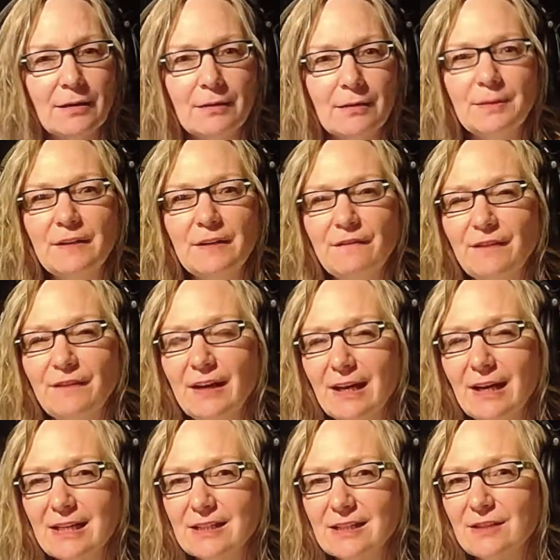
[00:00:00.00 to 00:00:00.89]
But if I
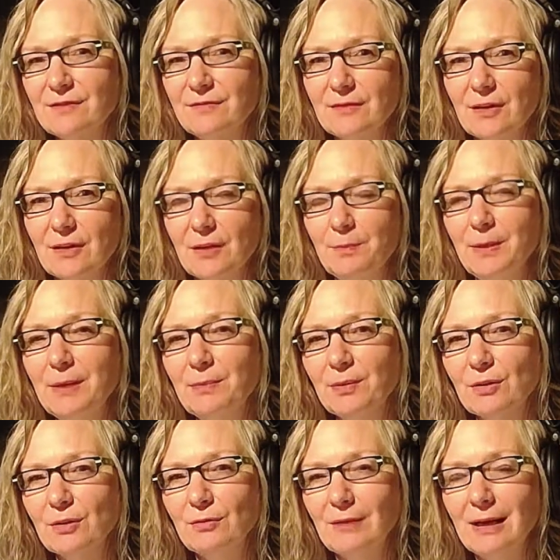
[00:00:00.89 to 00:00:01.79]
asked
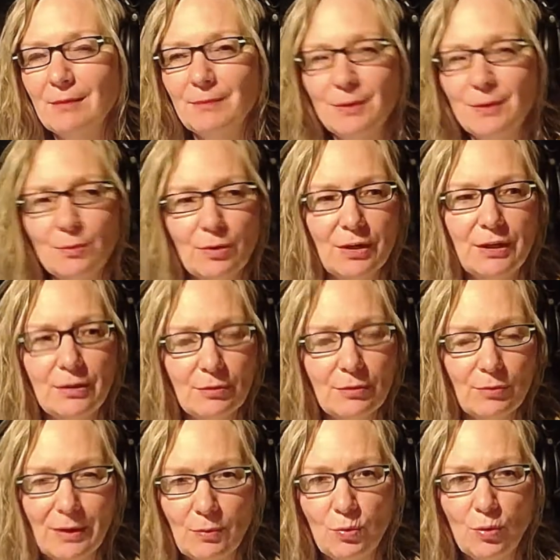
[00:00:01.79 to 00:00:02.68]
people around me,
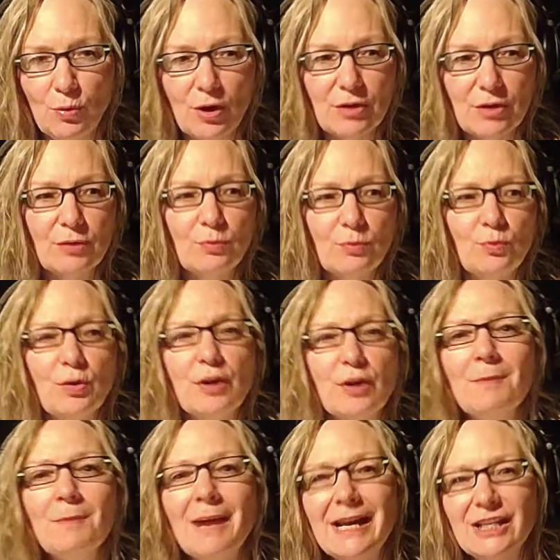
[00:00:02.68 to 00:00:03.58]
what
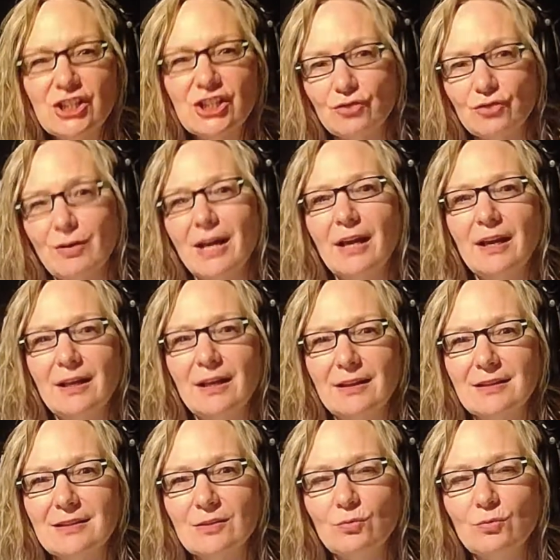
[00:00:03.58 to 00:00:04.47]
are my
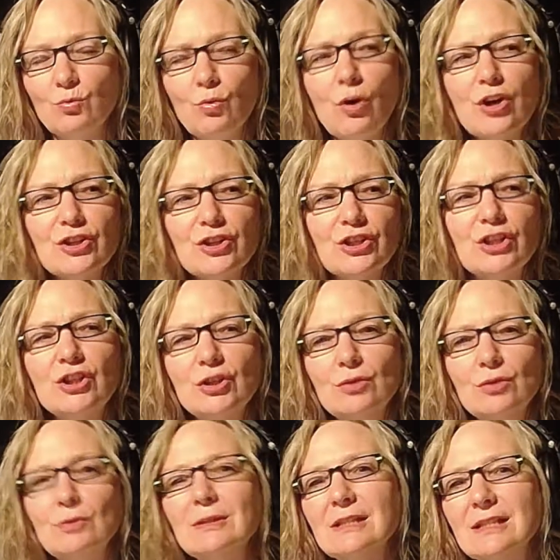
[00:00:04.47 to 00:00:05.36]
strengths? What do
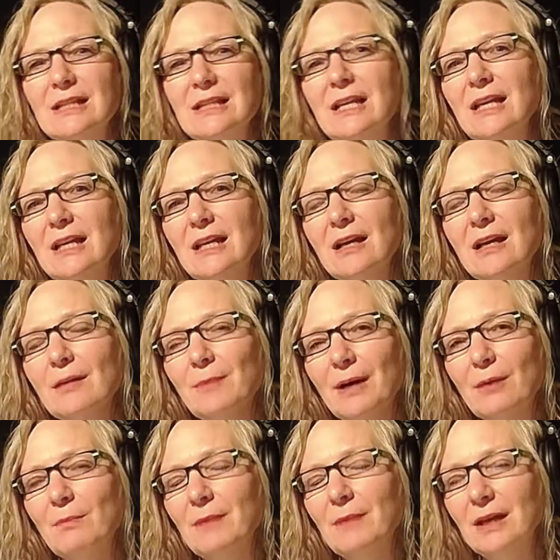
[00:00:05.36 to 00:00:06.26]
you see
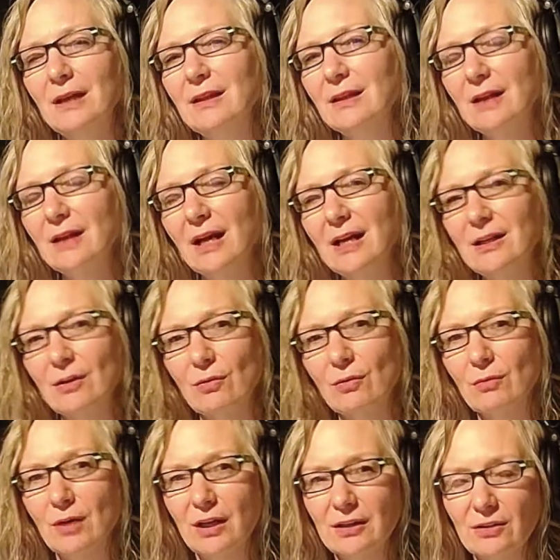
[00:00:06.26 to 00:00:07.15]
about me that I
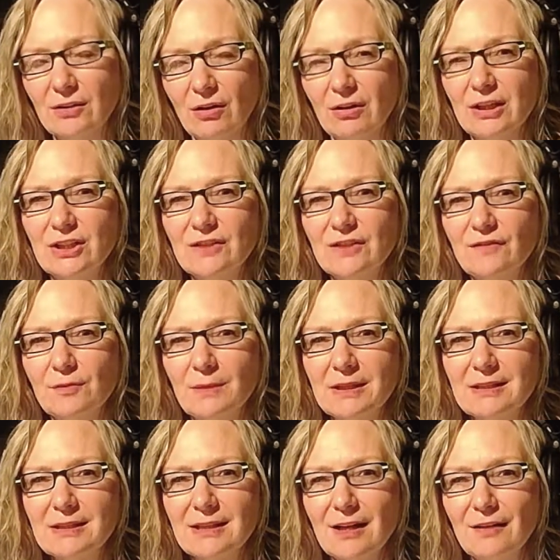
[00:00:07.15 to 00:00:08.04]
don't acknowledge for
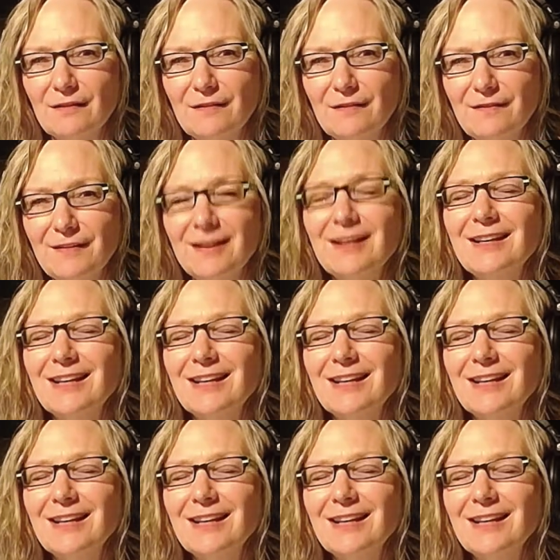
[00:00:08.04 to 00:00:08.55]
myself?